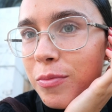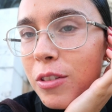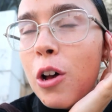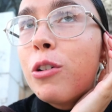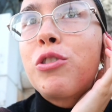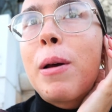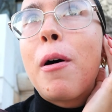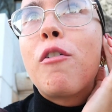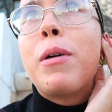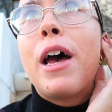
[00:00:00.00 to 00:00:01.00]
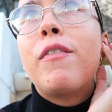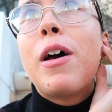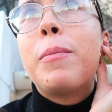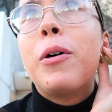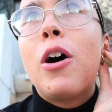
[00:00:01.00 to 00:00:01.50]
the whole trip off
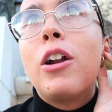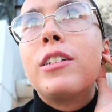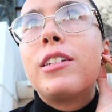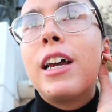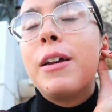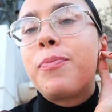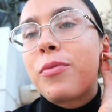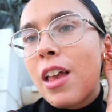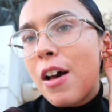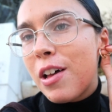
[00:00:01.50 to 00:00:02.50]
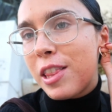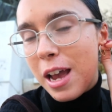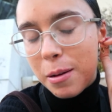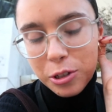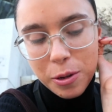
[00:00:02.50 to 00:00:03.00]
perfect, but honestly I've had the
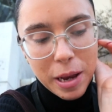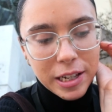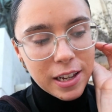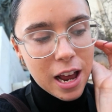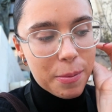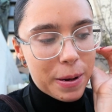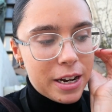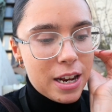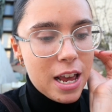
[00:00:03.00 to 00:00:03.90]
absolute best time, and